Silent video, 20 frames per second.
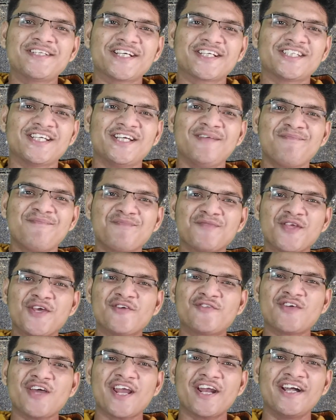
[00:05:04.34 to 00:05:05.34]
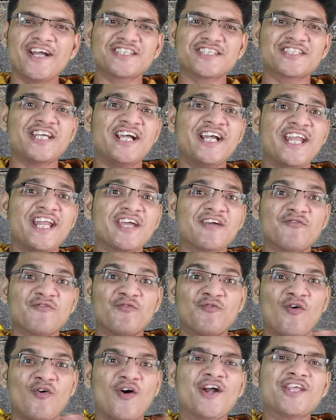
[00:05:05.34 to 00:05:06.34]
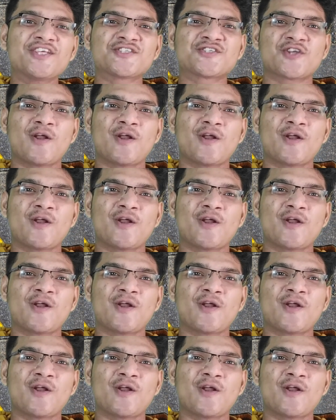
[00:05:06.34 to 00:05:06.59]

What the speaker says: section if you are understanding what is